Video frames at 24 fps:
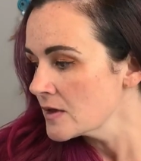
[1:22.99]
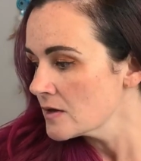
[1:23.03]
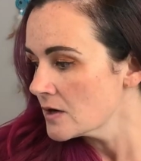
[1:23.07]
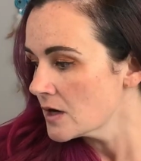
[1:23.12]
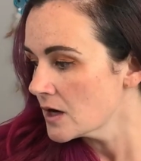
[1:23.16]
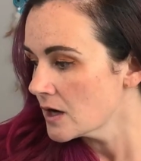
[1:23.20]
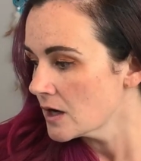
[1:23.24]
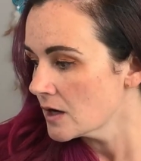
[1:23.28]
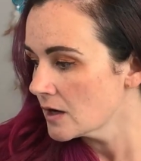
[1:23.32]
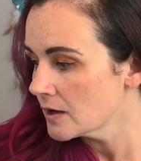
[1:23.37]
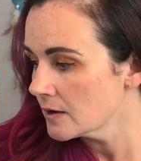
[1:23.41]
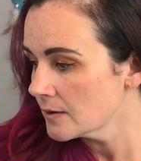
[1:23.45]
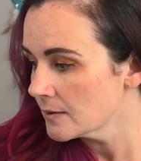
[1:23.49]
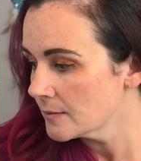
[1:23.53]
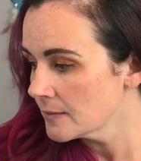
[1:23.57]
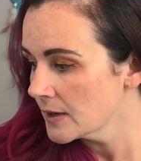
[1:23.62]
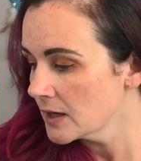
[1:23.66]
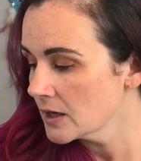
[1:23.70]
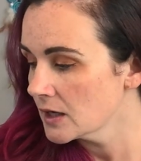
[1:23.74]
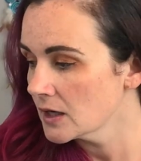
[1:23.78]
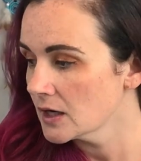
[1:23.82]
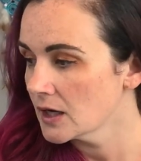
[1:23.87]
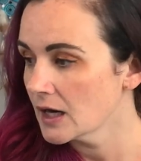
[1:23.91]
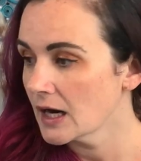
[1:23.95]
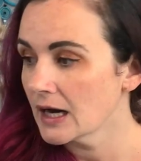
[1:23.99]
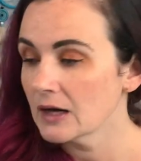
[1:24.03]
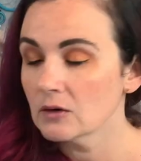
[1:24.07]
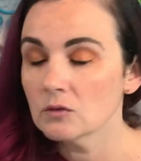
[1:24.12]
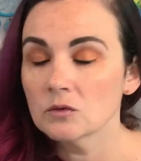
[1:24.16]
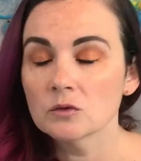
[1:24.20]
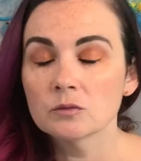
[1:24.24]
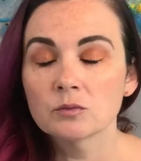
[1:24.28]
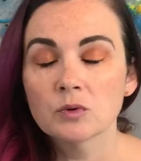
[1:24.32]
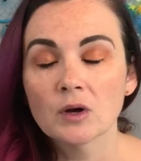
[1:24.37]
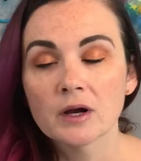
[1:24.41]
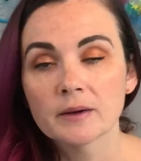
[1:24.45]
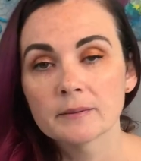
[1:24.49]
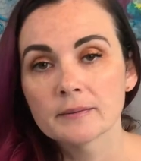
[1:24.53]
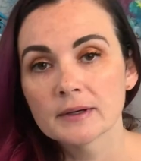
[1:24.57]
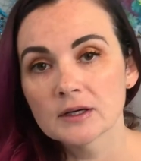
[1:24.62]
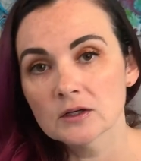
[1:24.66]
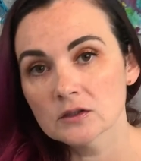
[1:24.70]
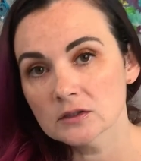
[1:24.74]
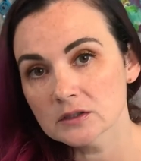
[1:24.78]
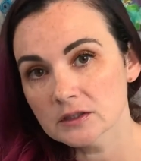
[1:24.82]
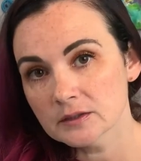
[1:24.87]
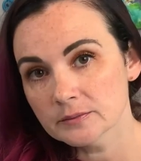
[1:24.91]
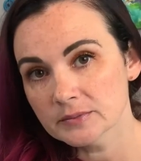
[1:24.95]
I will
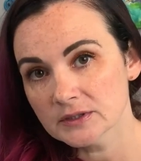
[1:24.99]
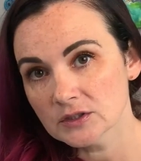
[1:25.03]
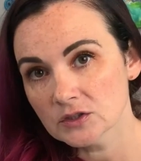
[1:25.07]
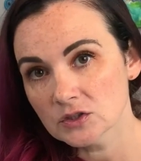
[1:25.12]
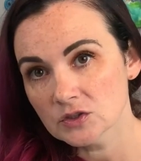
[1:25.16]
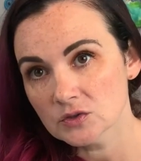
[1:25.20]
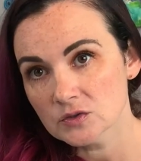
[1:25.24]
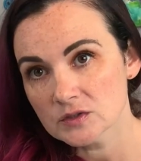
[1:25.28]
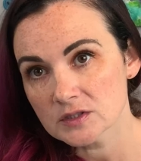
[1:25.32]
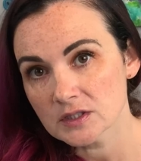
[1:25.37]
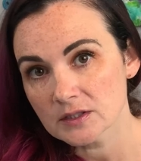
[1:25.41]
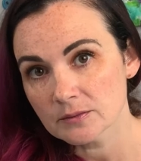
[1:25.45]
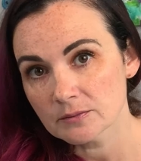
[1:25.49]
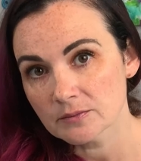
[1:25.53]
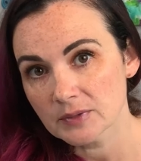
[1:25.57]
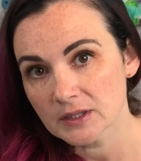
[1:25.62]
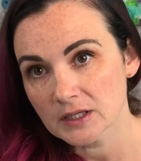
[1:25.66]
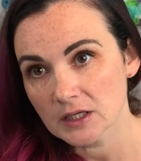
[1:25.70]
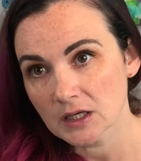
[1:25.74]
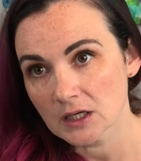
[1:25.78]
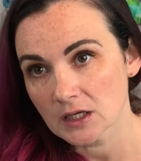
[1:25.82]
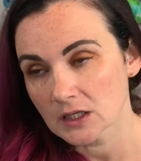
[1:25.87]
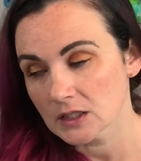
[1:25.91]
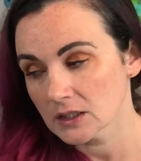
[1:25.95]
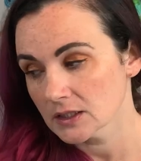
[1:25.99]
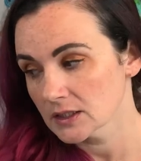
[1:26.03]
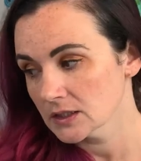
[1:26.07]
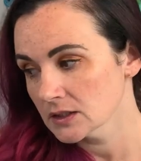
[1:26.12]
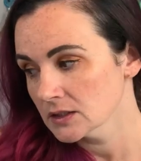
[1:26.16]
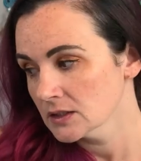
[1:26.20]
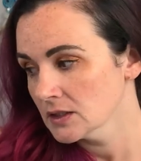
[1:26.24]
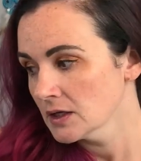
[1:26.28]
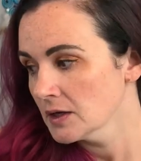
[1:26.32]
primarily be using Panada,